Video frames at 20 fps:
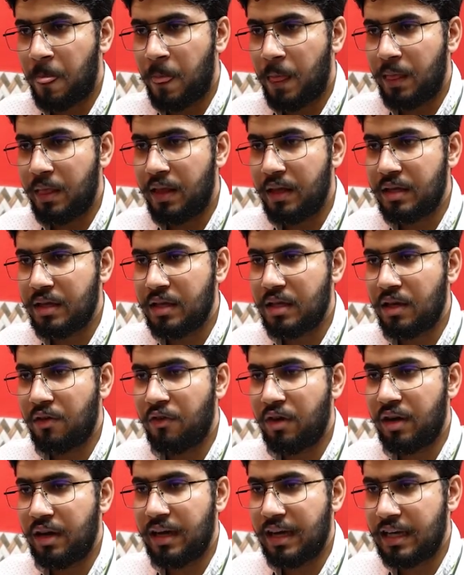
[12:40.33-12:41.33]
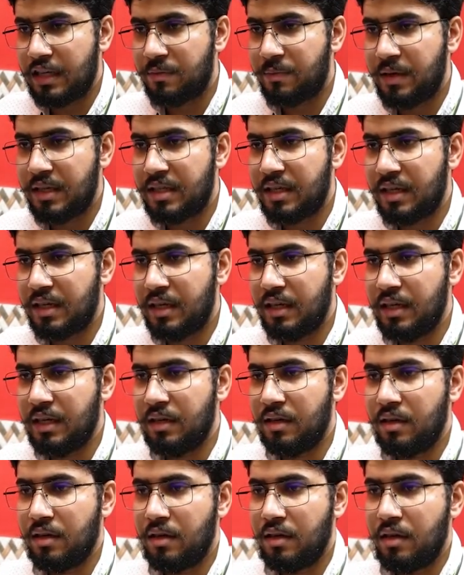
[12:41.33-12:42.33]
this is our x basically.
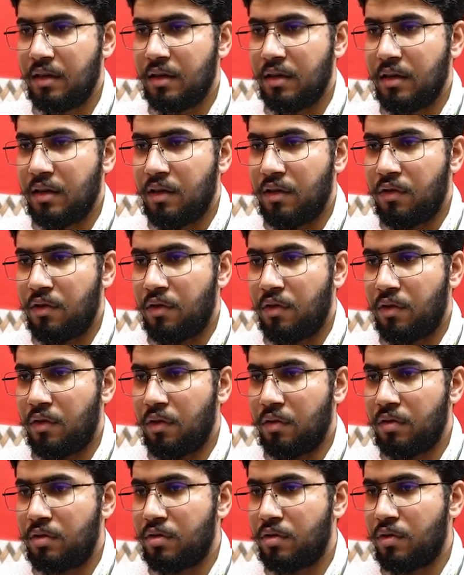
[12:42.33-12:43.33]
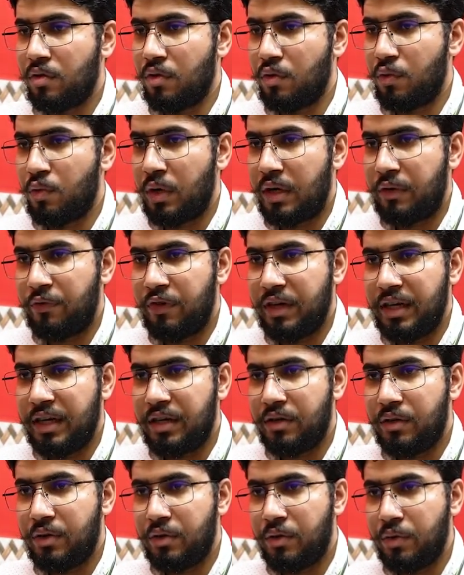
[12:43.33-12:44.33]
Also what we
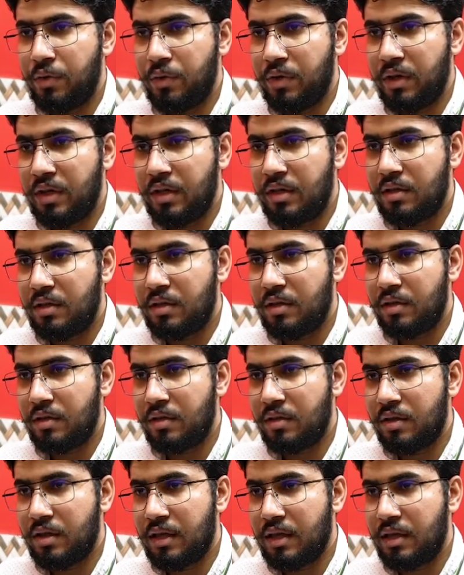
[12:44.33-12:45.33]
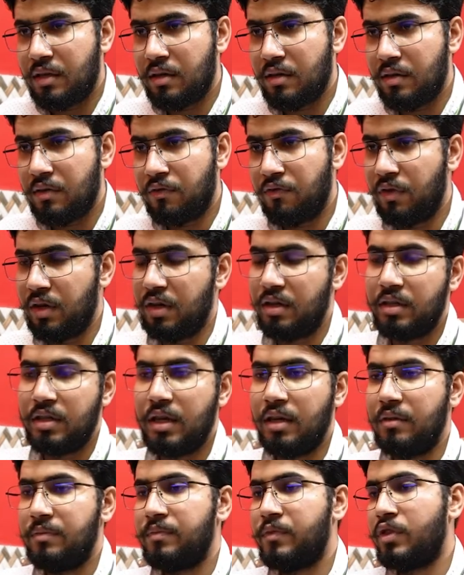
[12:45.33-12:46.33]
need to do is z1. Yeah,
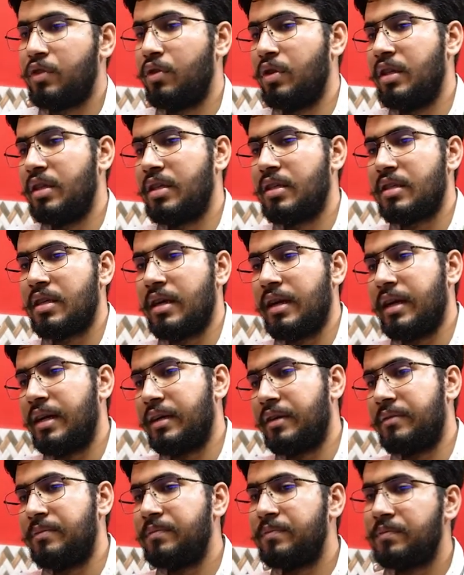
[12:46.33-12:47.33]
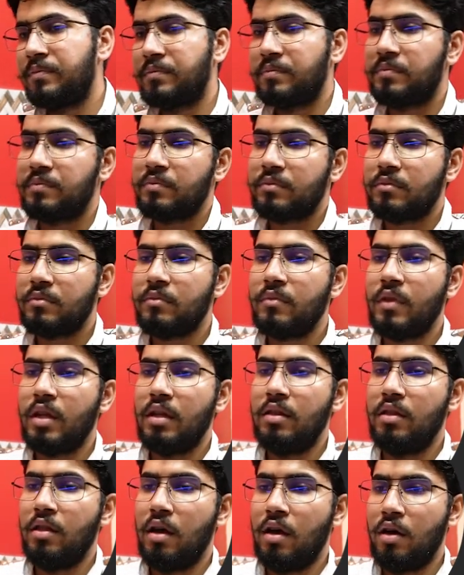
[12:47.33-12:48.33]
so this is correct.
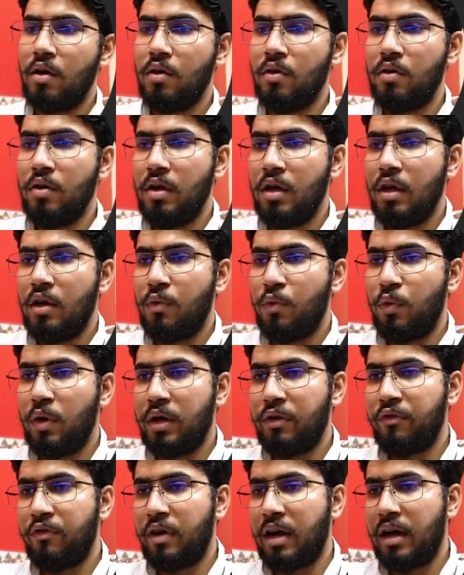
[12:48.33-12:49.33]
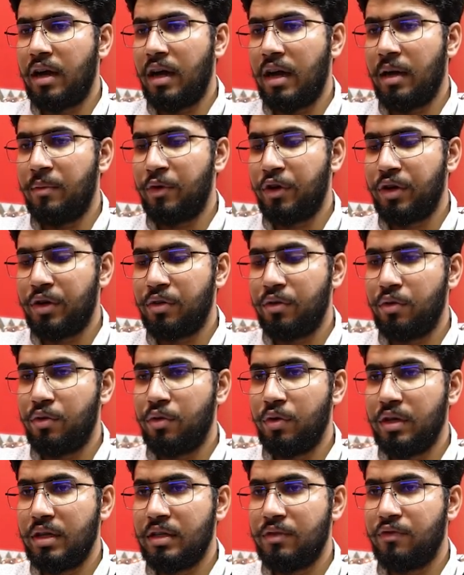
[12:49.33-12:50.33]
Now what I am going to
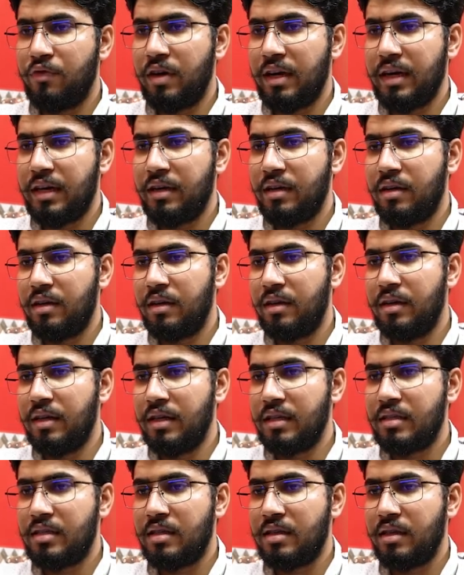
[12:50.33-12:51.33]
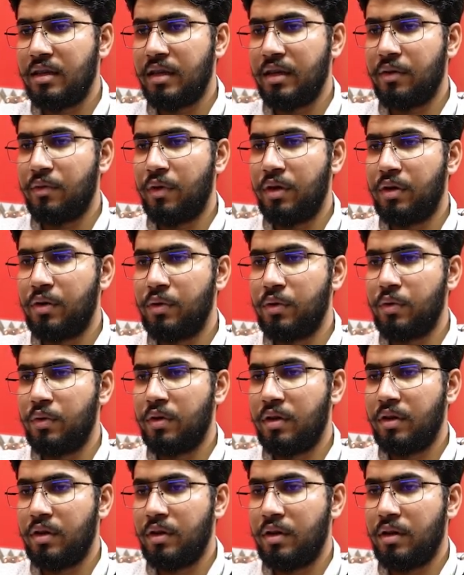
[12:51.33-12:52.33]
do is y list equal to
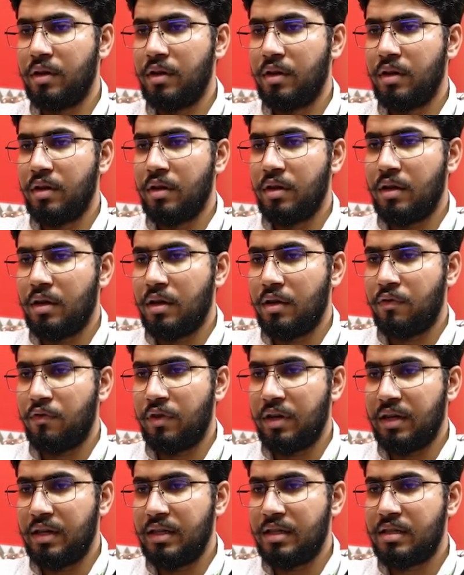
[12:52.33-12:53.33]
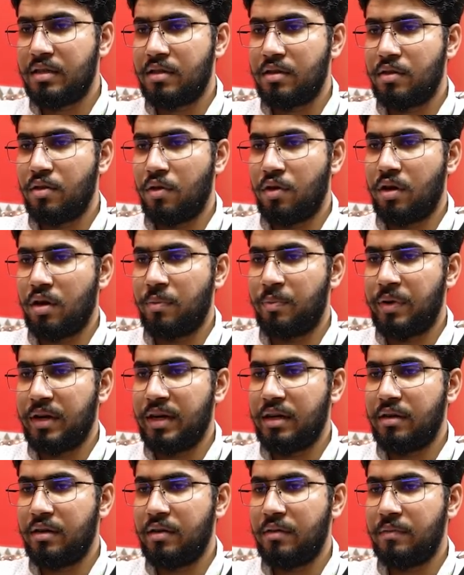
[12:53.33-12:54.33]
y list dot append